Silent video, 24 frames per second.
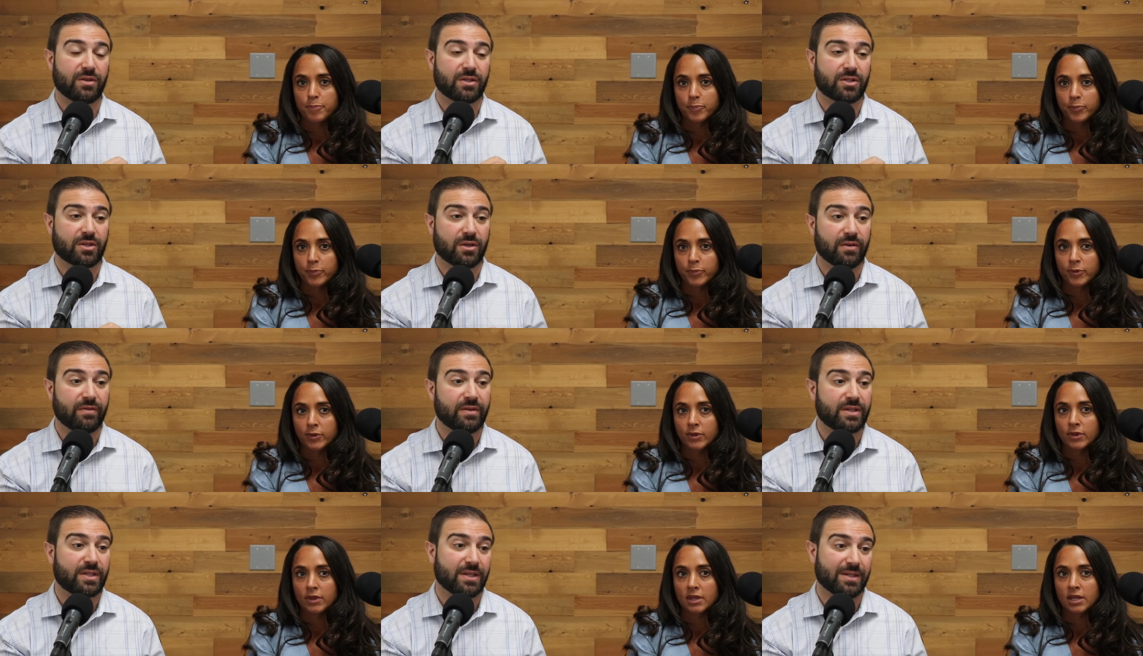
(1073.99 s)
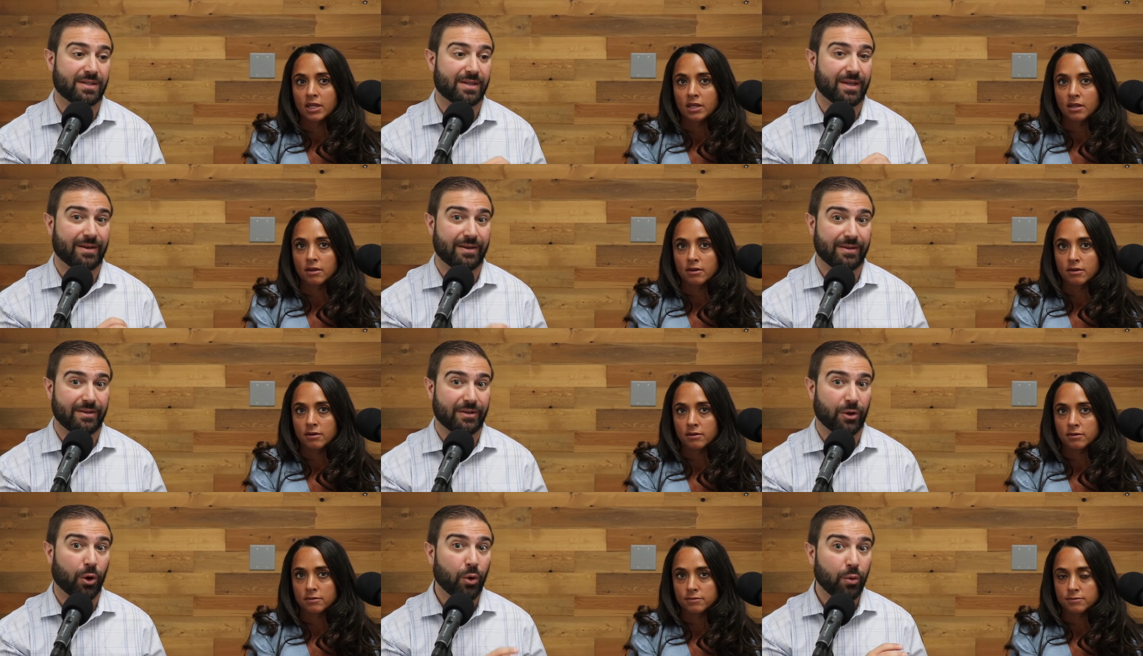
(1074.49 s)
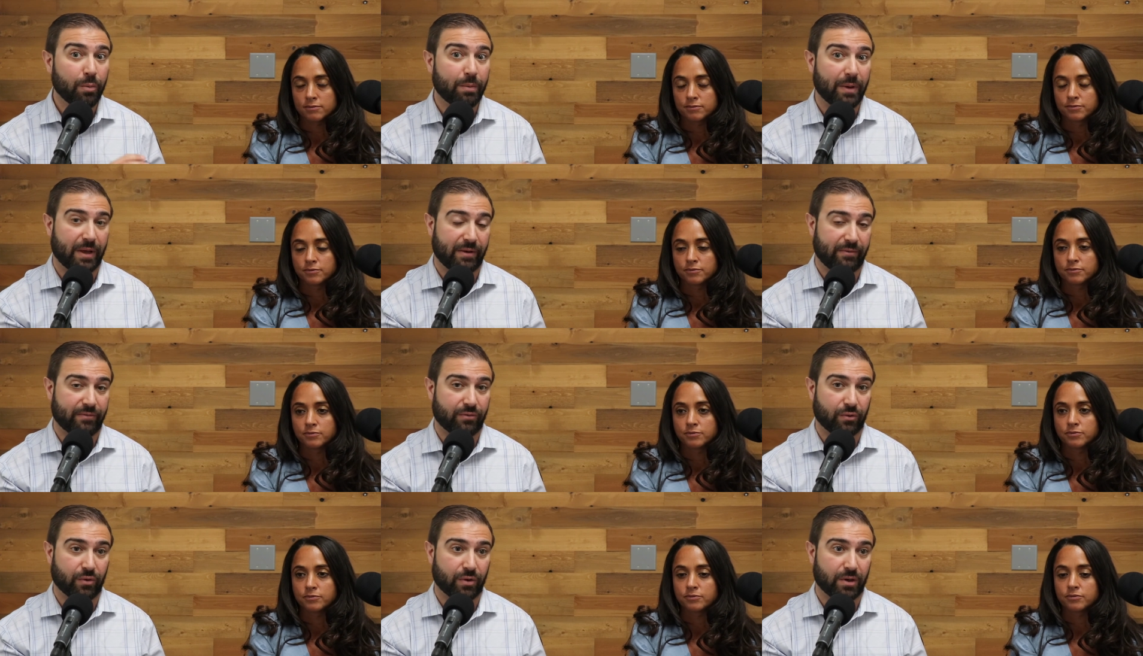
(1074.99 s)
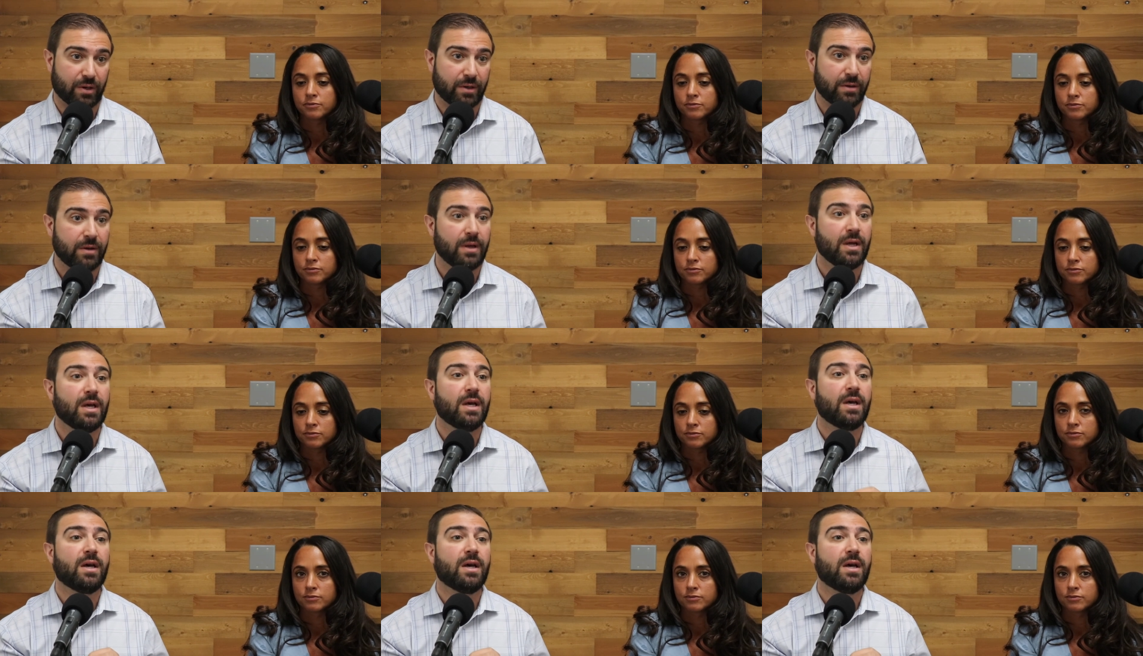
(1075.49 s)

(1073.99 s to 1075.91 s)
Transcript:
Speaker 1: services they don't pay for,